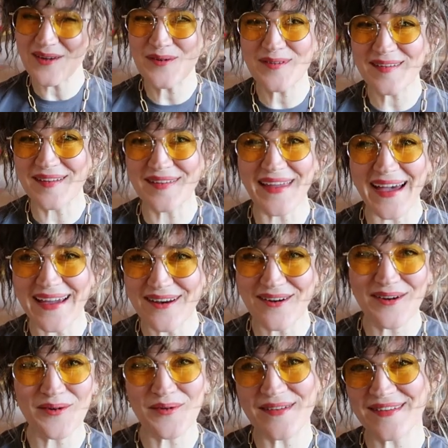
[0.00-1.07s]
used a
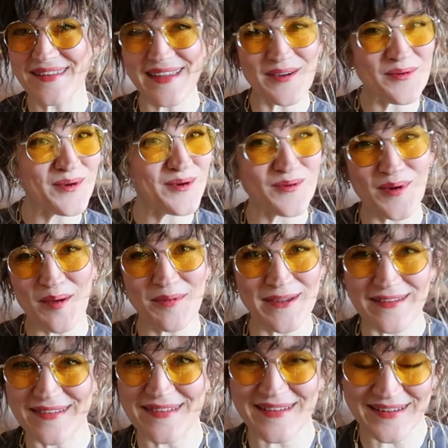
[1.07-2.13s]
lighter. It wasn't like we were
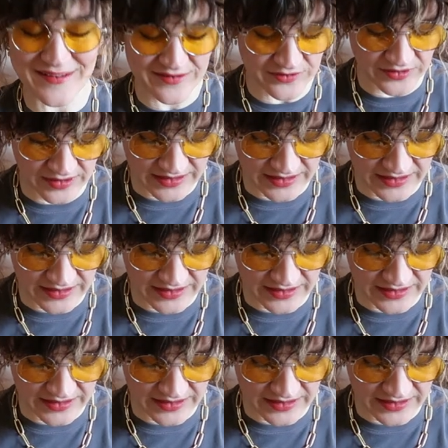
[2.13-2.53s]
rubbing sticks or